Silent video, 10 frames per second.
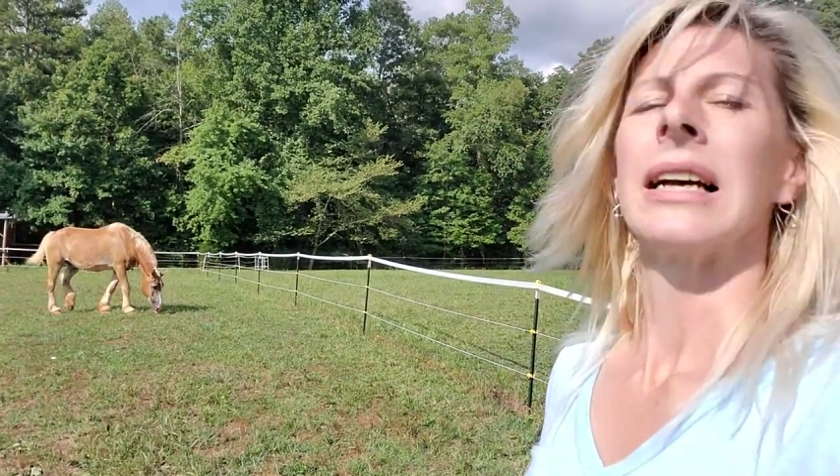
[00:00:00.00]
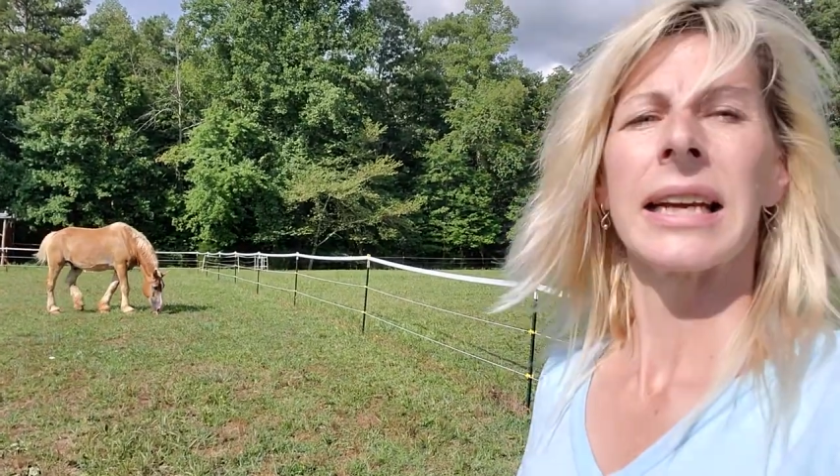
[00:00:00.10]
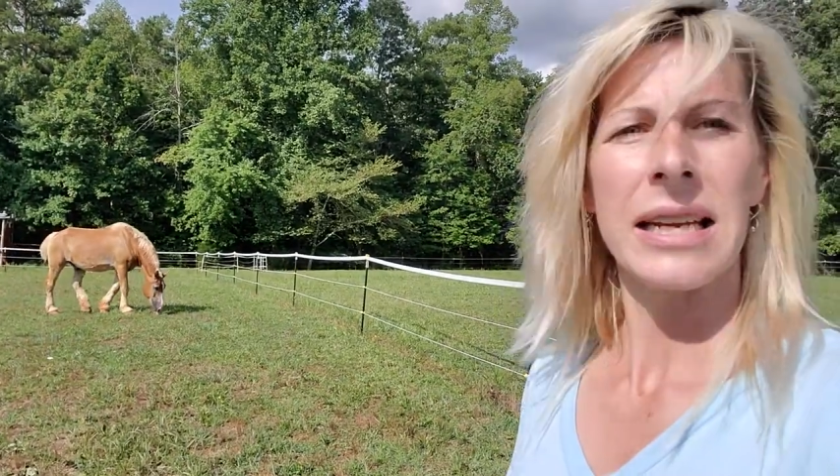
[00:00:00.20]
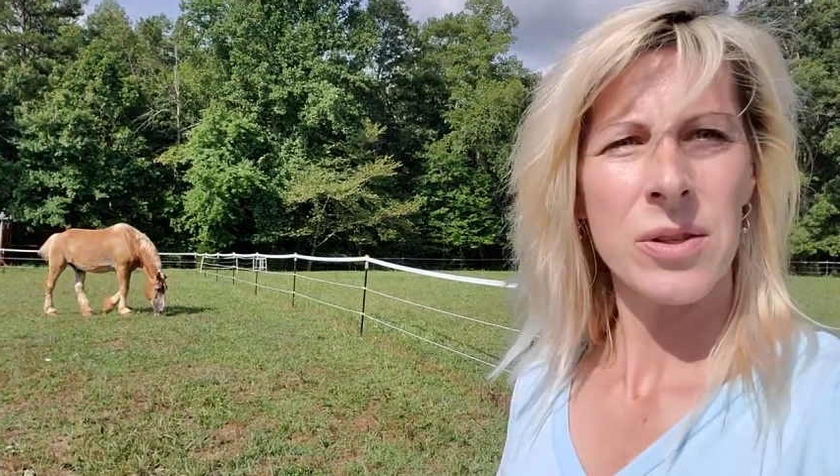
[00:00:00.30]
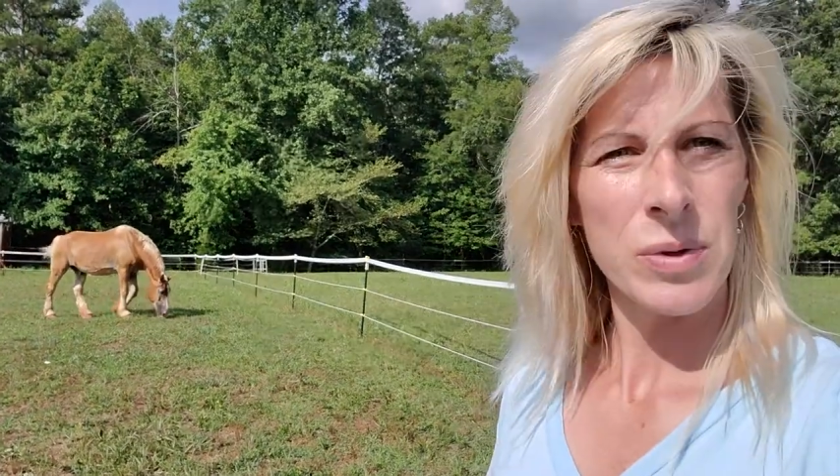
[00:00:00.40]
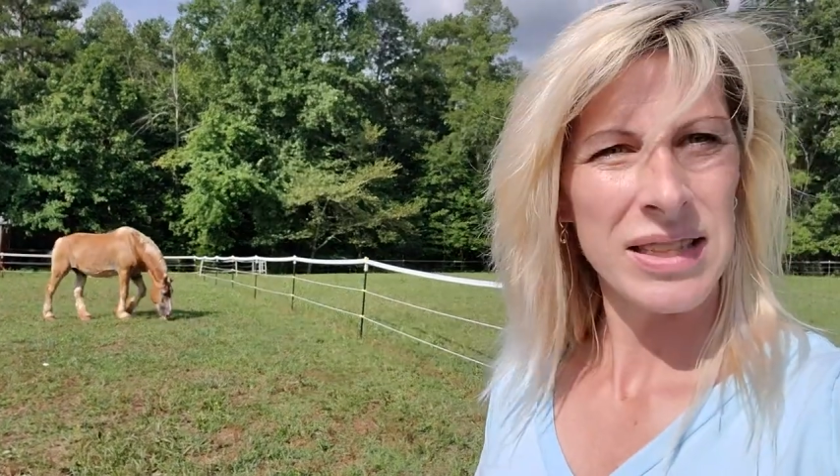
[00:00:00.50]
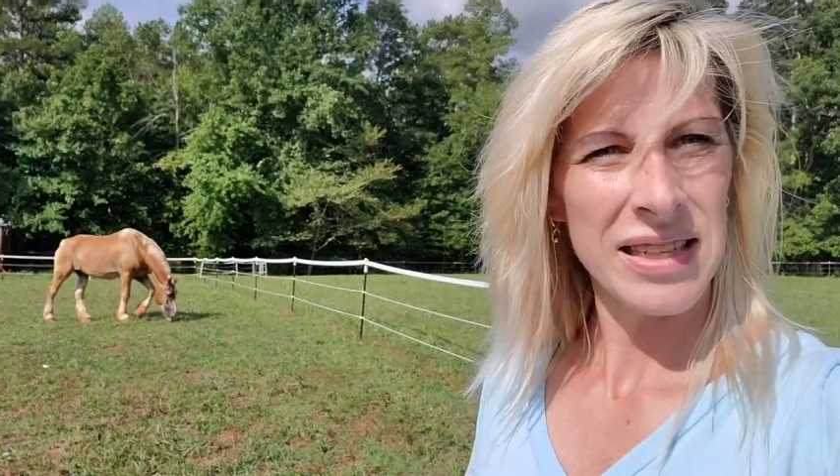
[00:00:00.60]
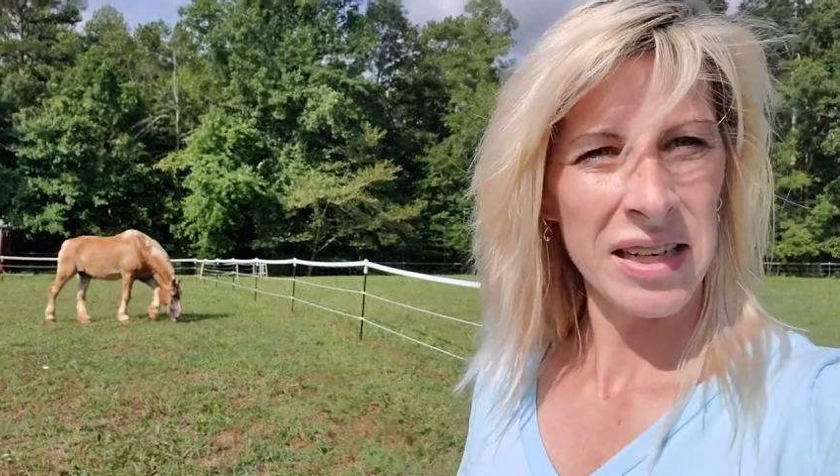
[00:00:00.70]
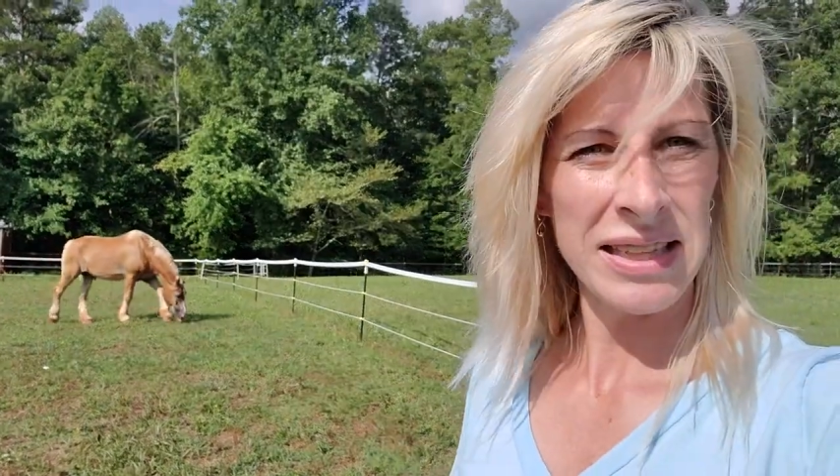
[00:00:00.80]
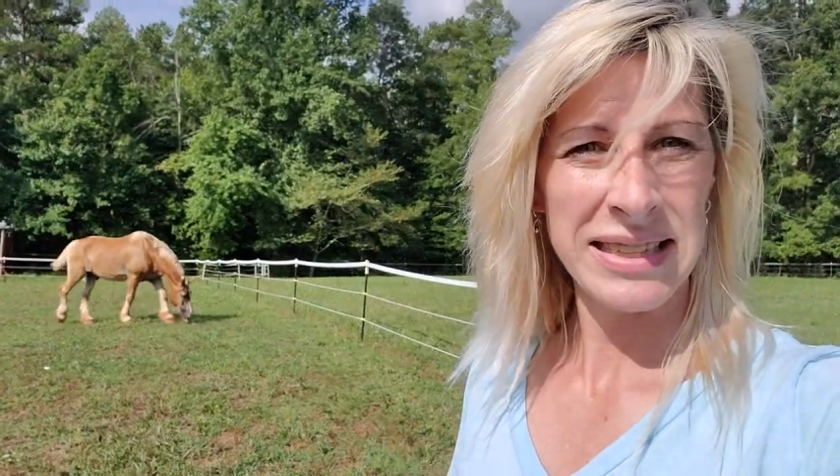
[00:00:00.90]
I guess what's
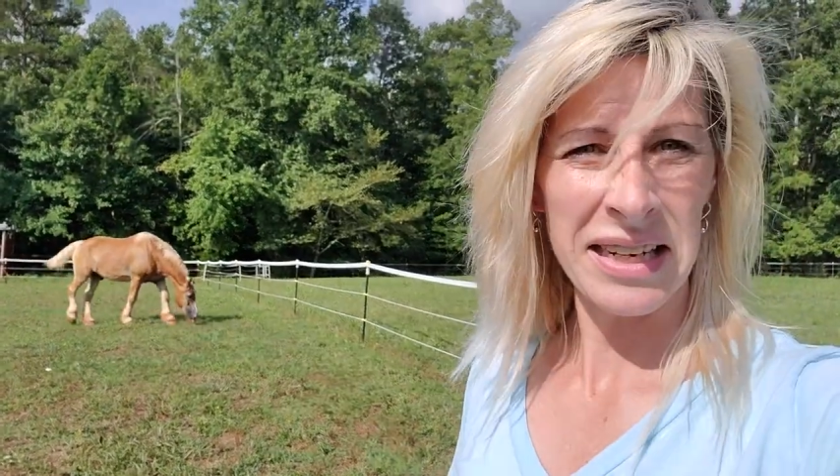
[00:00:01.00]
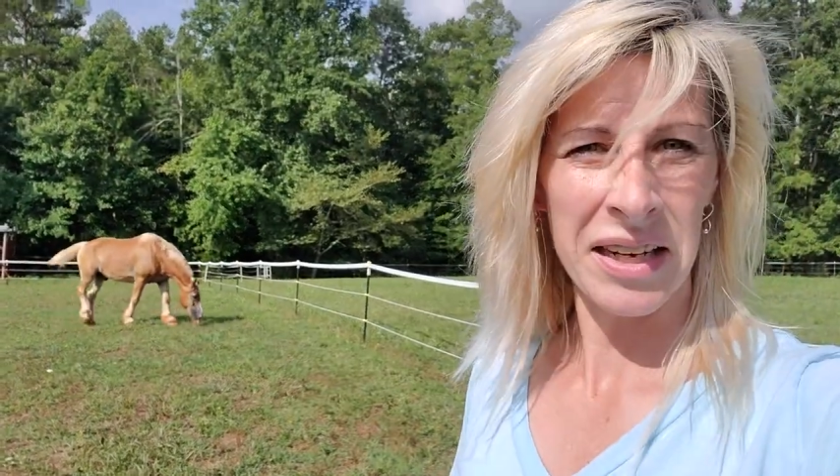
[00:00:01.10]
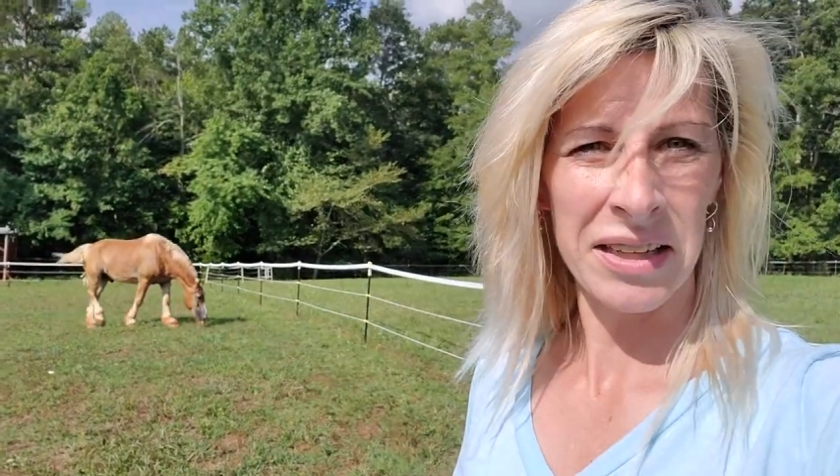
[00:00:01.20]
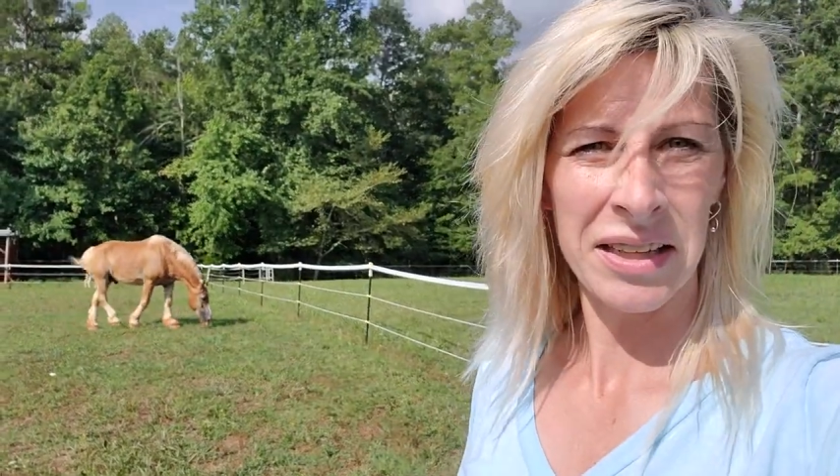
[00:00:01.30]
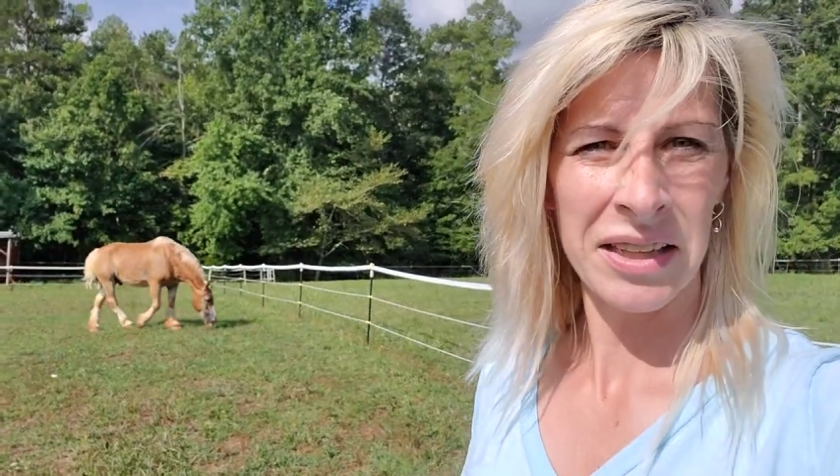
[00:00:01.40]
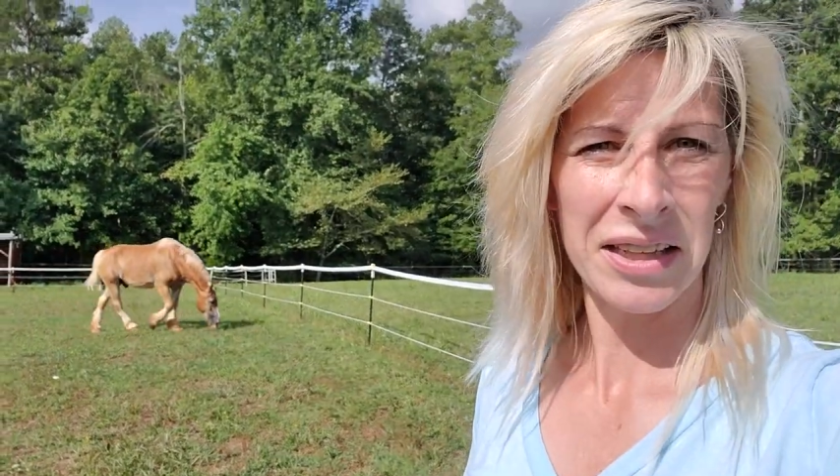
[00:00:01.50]
done is done.